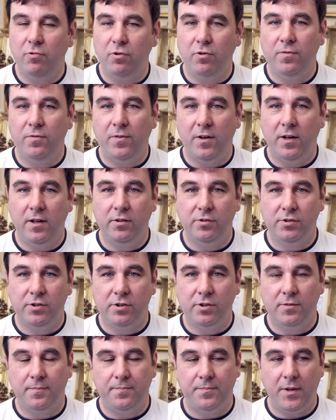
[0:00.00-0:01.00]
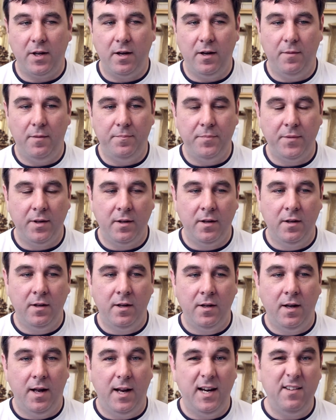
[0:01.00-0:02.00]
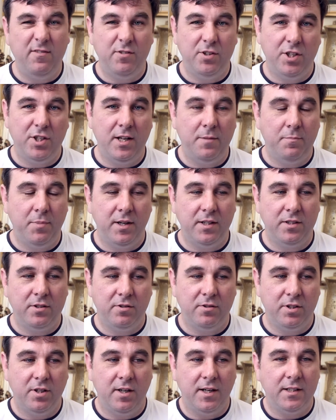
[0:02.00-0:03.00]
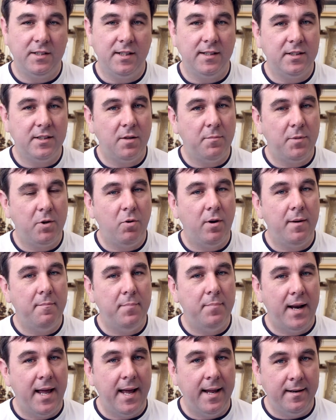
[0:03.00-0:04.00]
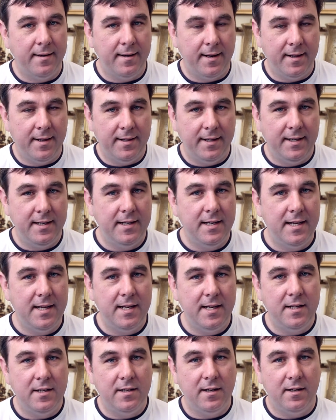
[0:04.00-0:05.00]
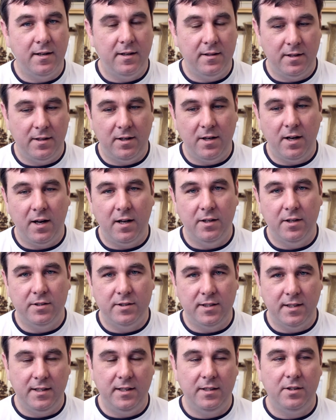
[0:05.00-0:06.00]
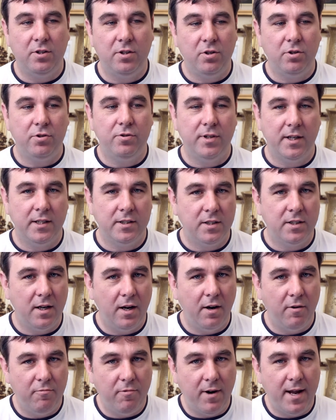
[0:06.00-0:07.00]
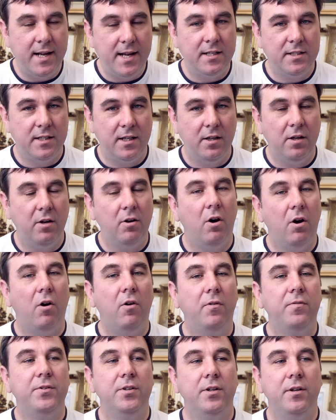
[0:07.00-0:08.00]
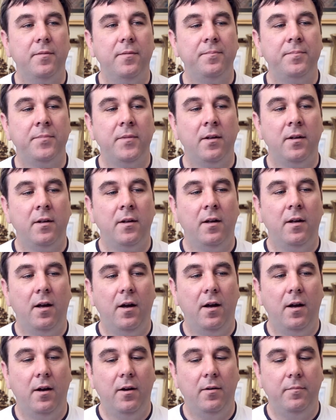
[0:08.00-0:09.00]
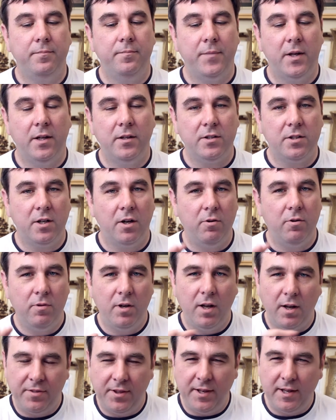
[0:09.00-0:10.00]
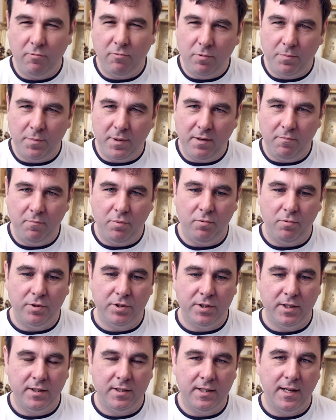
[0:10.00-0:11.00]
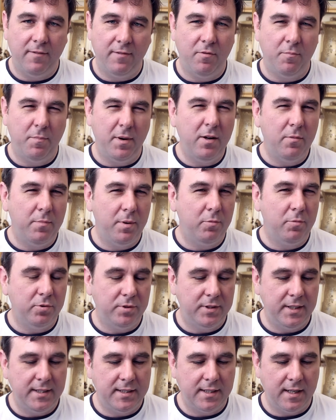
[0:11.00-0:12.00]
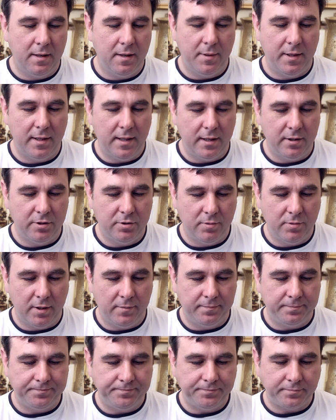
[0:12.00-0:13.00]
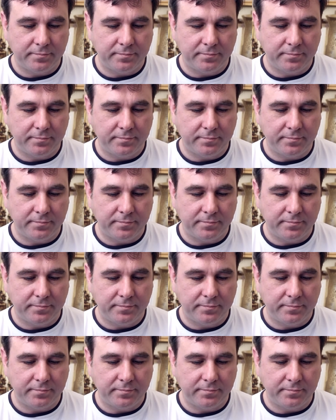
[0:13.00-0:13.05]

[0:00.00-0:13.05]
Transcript: Raw files um, and even JPEGs to a certain extent can be quite bland, and they need the colours, they need the contrast raising often. Um, and so I think it would be important to, to, have a little bit more detail about that as well.